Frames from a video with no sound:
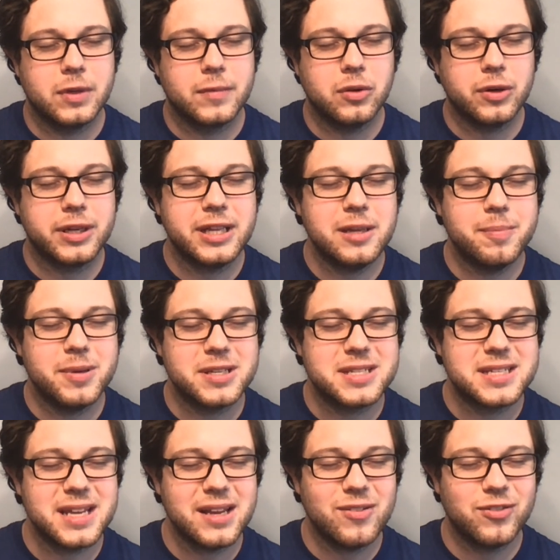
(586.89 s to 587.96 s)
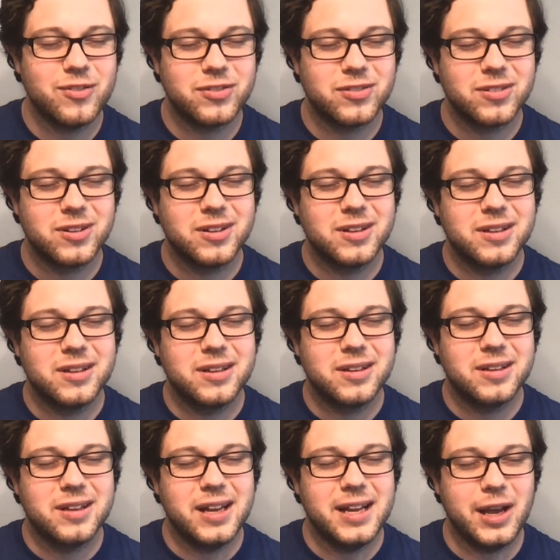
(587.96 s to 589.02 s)
Lord, keep us safe
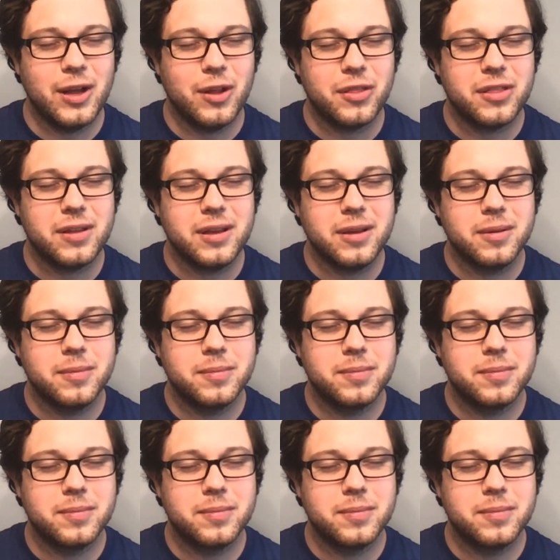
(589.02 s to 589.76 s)
and healthy.